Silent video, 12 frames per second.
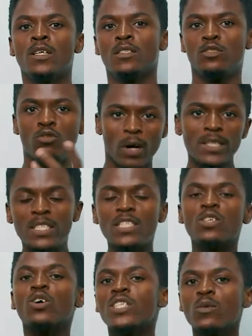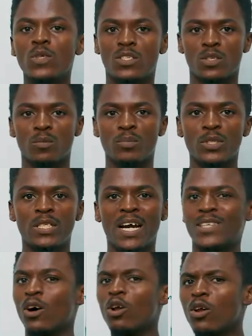You are discussing with somebody, and
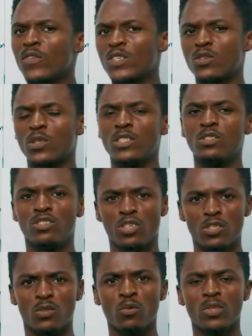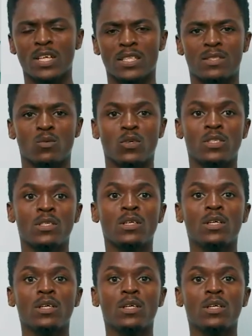all of a sudden, you just know that what?